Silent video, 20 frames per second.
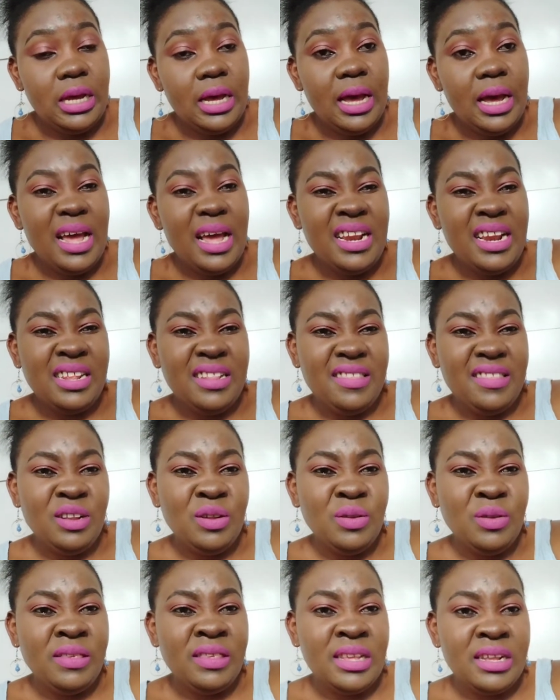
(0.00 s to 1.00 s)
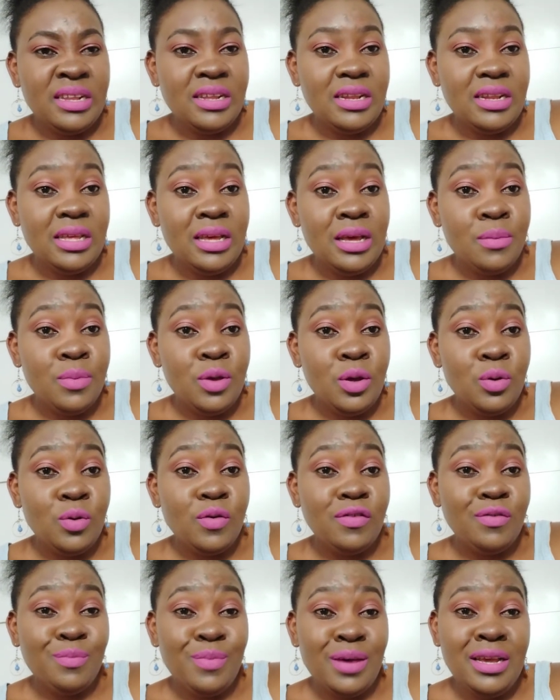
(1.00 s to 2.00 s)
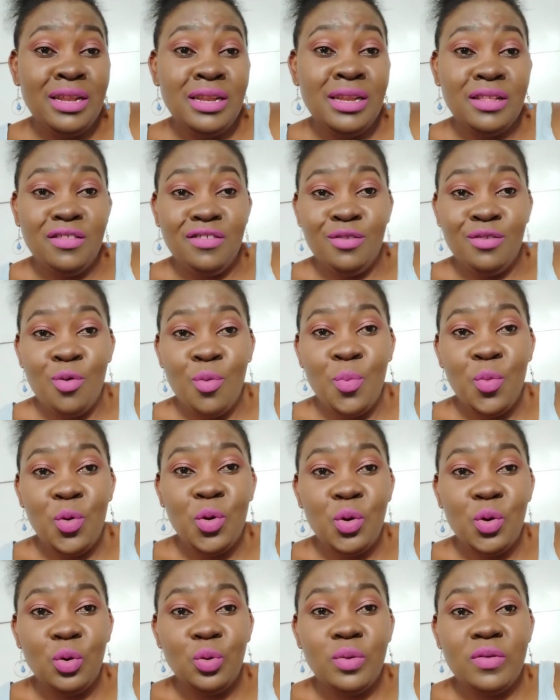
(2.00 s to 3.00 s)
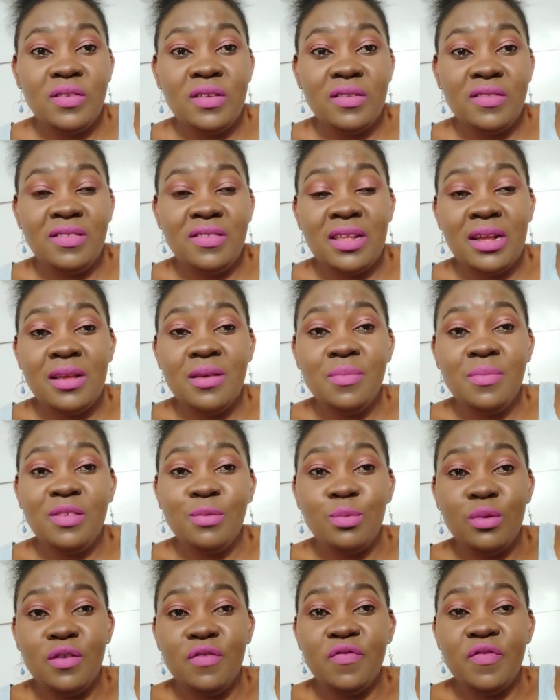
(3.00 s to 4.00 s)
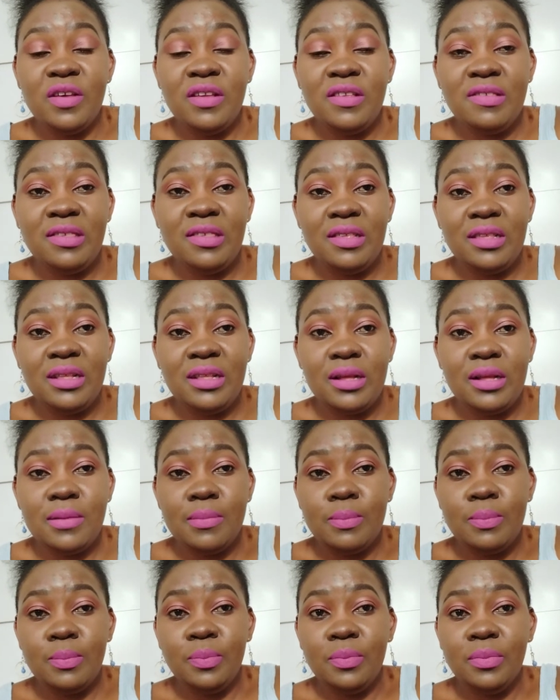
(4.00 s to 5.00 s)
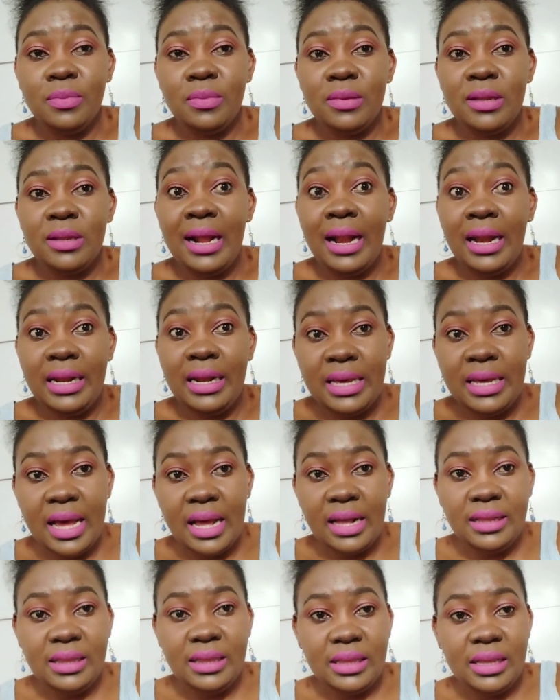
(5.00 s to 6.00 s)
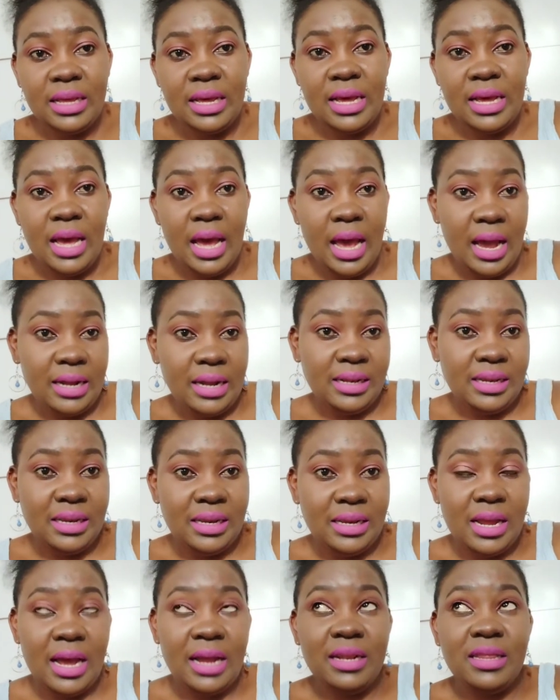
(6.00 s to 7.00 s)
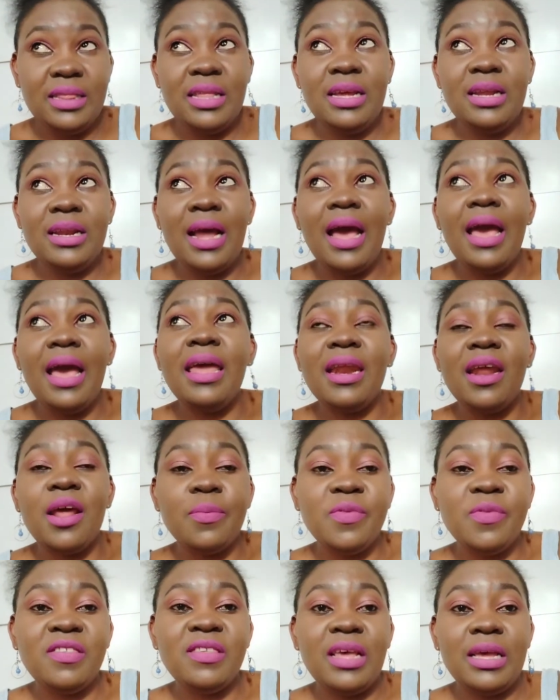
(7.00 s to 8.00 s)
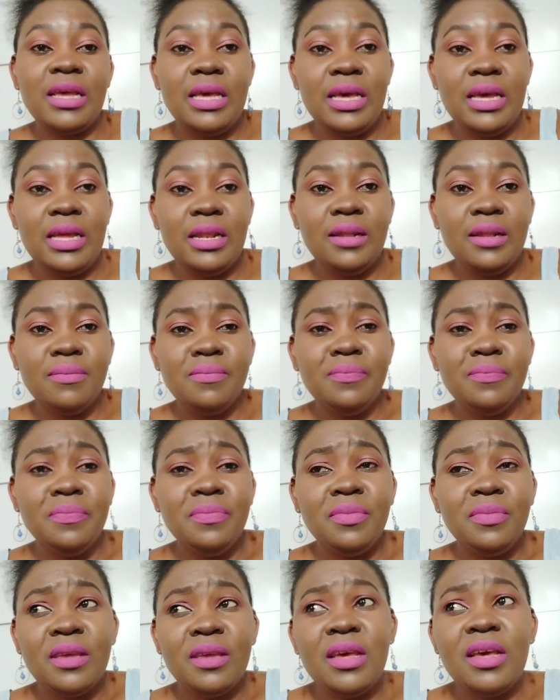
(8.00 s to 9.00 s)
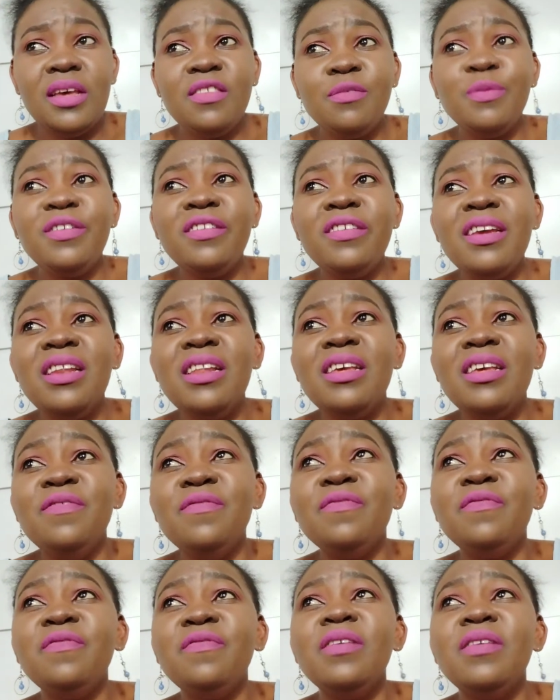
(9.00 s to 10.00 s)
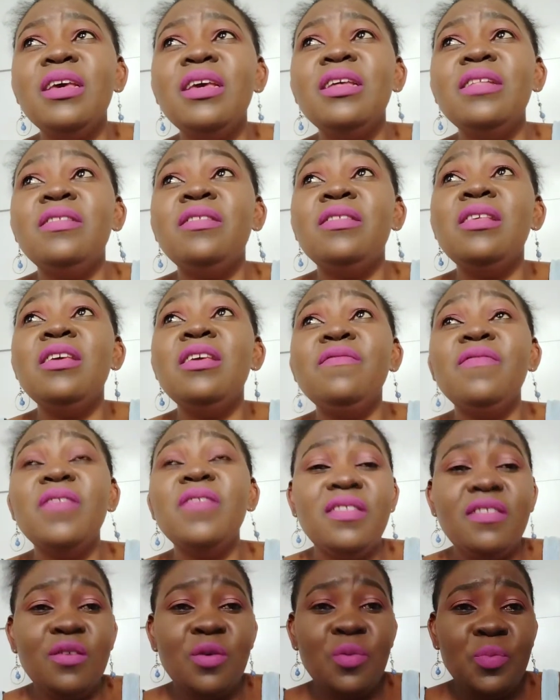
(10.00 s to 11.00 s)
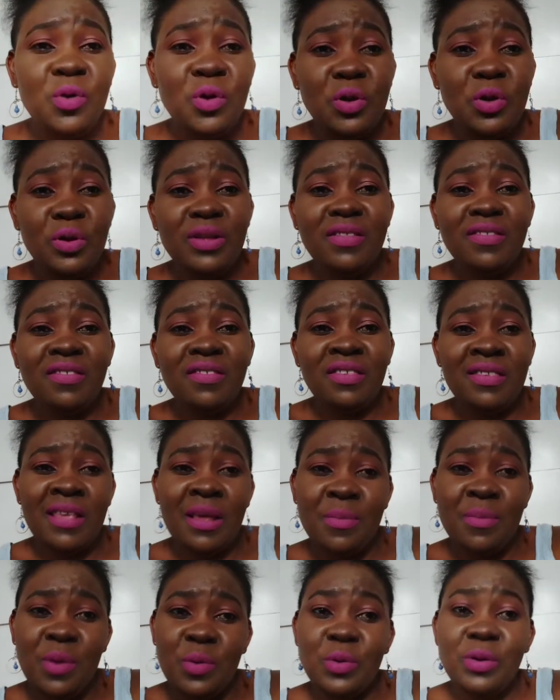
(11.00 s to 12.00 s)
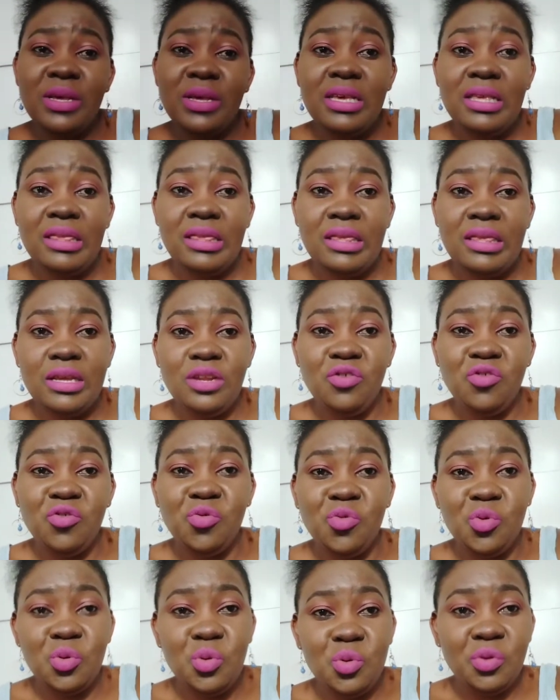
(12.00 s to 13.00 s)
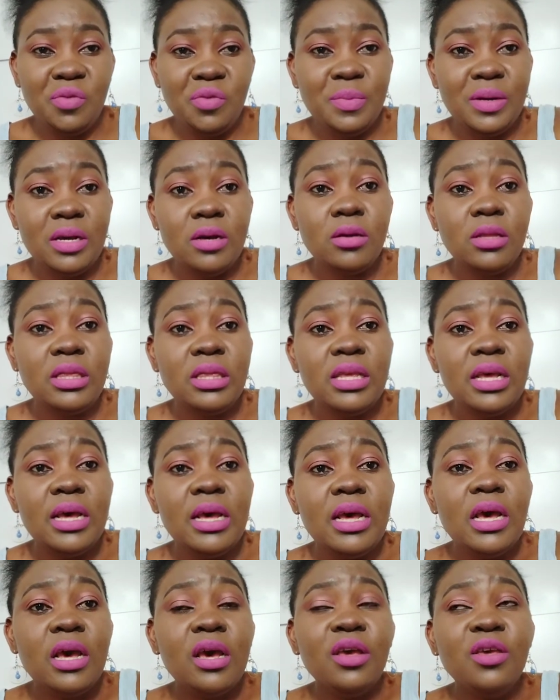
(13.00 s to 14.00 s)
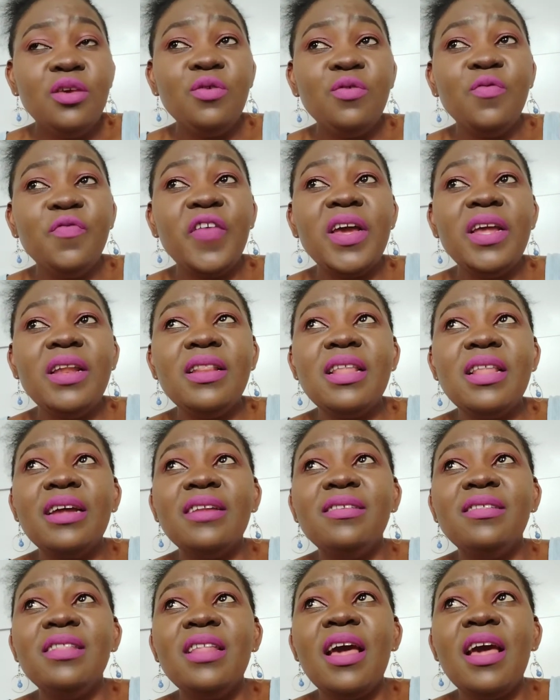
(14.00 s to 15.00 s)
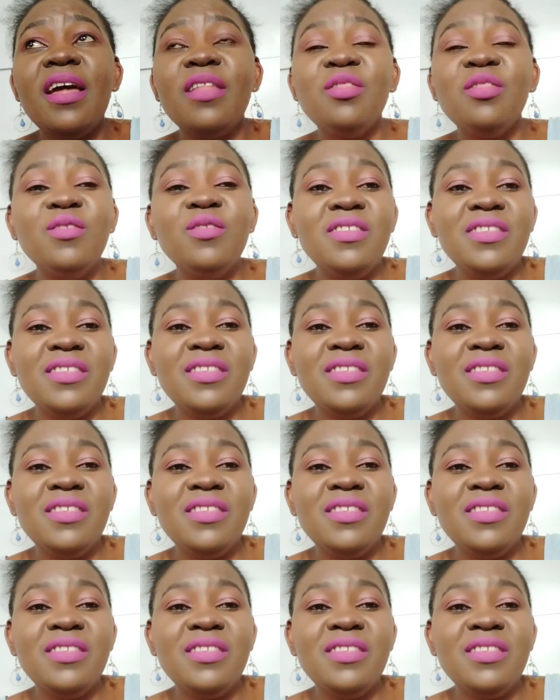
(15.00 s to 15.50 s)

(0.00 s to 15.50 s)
and it's not certain chemicals. Mine, it's hormonal, because at times my face clears and then erupts again. Especially if it's hormonal, it's somehow easy to note, because you find that there are those